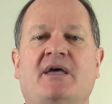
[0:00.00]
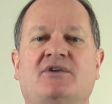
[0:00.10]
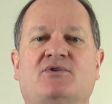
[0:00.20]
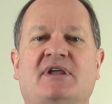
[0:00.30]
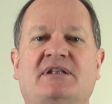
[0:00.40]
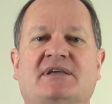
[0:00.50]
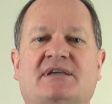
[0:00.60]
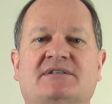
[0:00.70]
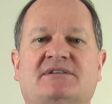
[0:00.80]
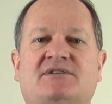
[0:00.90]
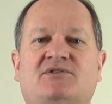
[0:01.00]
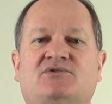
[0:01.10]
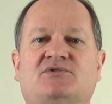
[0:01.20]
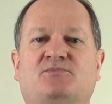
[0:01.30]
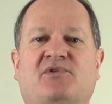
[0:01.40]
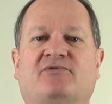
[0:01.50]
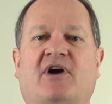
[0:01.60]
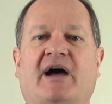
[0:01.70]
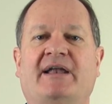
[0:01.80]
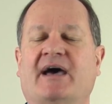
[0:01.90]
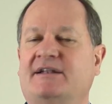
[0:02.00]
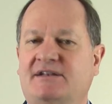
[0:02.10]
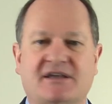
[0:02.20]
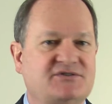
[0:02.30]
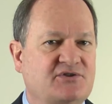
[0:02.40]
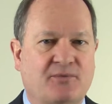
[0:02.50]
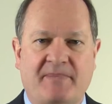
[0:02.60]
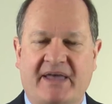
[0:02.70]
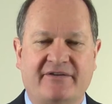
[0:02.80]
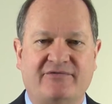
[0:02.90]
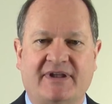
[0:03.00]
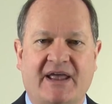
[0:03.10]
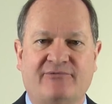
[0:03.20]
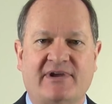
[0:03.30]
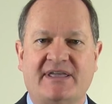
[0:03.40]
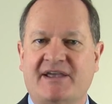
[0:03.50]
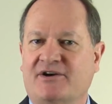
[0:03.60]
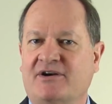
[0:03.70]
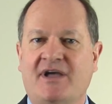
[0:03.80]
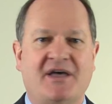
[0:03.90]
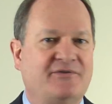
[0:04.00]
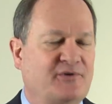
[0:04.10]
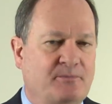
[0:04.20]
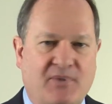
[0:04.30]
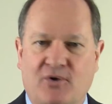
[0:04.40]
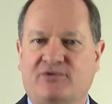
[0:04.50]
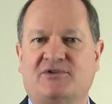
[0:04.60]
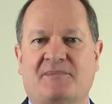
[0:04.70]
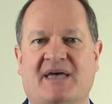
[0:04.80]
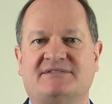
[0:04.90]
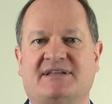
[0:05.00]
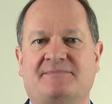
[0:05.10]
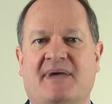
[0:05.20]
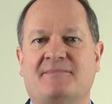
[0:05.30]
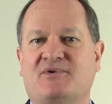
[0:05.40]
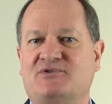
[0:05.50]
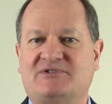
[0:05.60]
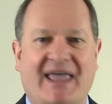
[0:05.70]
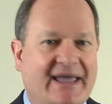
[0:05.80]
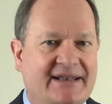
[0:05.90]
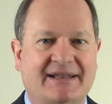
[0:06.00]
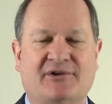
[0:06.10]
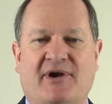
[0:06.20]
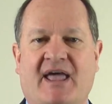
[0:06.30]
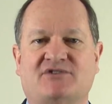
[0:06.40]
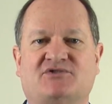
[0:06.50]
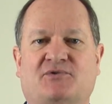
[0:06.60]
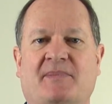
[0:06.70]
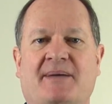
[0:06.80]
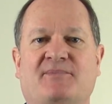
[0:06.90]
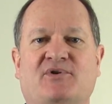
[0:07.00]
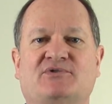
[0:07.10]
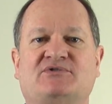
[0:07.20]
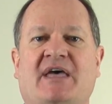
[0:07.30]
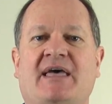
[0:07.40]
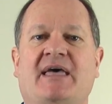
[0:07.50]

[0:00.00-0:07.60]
you need to continue to provide additional benefit every year for both domestic members and international members.